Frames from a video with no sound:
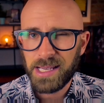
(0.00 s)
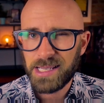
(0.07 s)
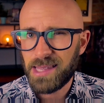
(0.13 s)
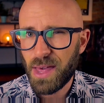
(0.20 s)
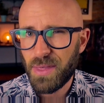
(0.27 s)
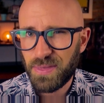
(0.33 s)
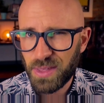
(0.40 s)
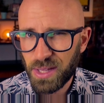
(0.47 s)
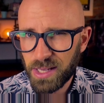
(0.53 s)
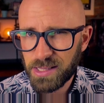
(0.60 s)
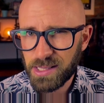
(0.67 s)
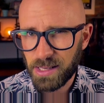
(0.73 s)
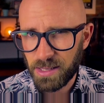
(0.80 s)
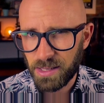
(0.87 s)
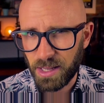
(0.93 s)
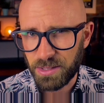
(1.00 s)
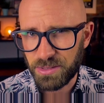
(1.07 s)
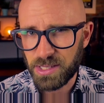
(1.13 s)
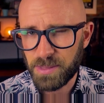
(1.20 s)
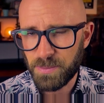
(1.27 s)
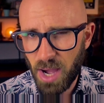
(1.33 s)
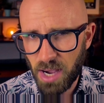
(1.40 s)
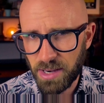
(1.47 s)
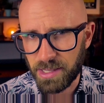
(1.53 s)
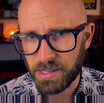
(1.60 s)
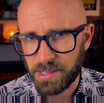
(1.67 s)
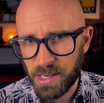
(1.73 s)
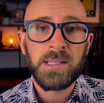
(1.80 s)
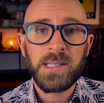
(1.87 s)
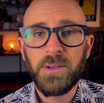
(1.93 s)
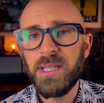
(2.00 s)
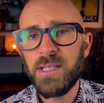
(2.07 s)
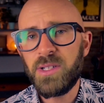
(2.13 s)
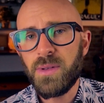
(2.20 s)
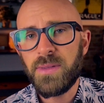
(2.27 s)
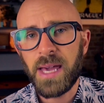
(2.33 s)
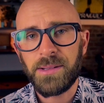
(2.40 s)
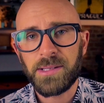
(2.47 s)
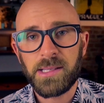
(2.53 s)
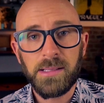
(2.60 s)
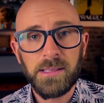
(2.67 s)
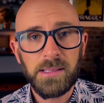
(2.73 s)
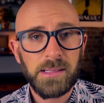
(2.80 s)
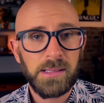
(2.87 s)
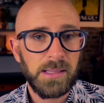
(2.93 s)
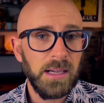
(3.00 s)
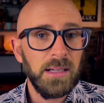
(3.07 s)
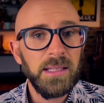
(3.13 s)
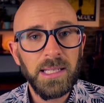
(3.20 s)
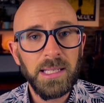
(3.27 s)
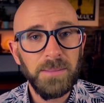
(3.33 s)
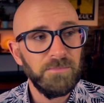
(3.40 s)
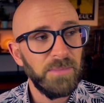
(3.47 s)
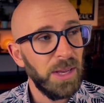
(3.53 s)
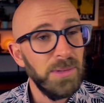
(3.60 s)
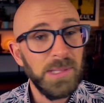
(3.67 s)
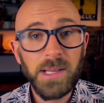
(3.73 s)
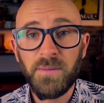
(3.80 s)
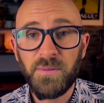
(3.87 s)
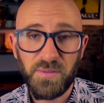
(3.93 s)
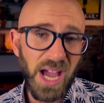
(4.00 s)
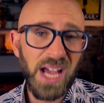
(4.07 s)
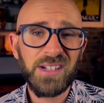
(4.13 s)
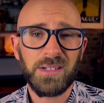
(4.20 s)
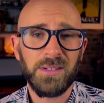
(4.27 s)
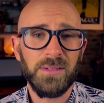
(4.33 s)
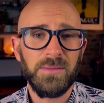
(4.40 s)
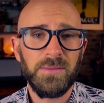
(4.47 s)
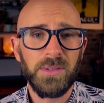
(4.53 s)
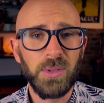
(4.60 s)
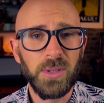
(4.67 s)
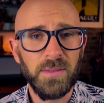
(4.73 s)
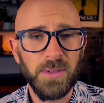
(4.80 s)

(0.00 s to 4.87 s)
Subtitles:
is their third largest market. So in the 2000s, Turkey, it was in fashion. Rule of